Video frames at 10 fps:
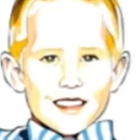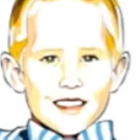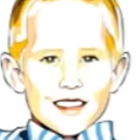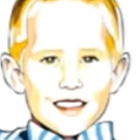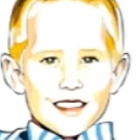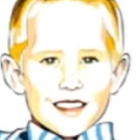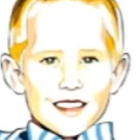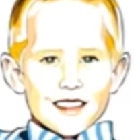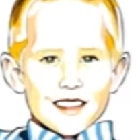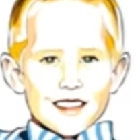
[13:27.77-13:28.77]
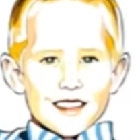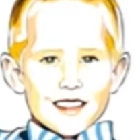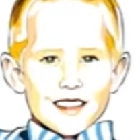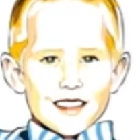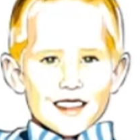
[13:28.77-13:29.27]

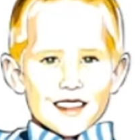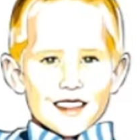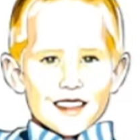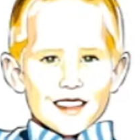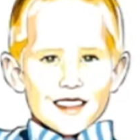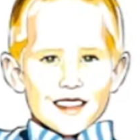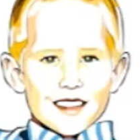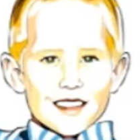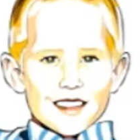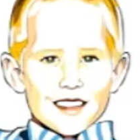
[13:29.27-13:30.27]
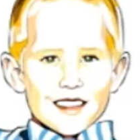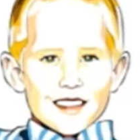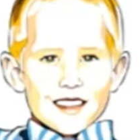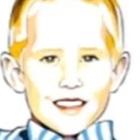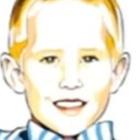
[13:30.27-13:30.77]

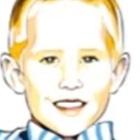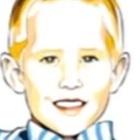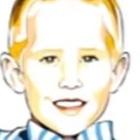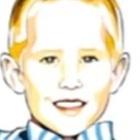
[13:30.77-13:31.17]
(silent)